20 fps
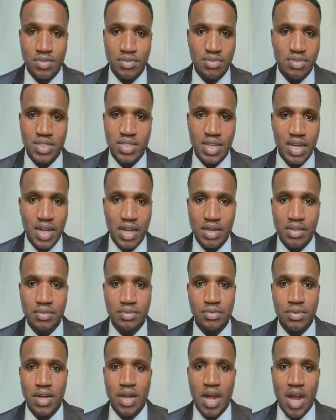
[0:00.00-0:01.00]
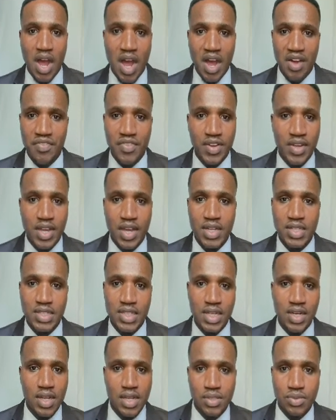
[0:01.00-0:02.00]
which are African
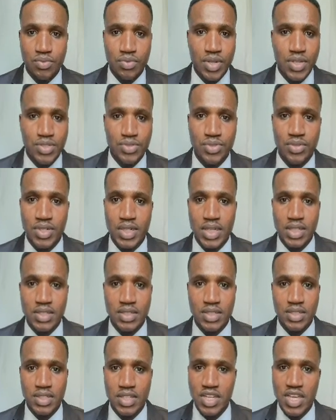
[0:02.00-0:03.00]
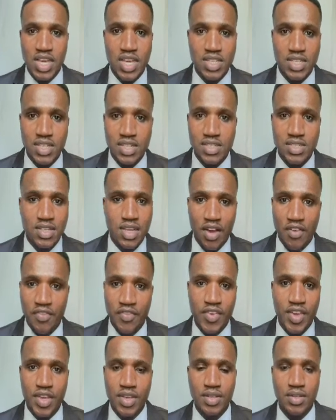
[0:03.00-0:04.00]
Delight Restaurant, Nations
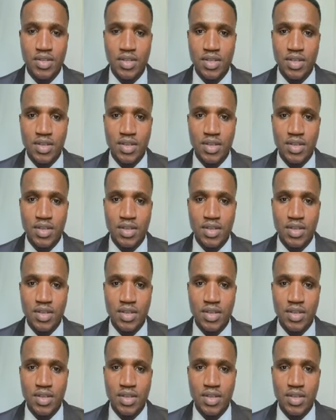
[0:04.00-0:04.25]
Cafe,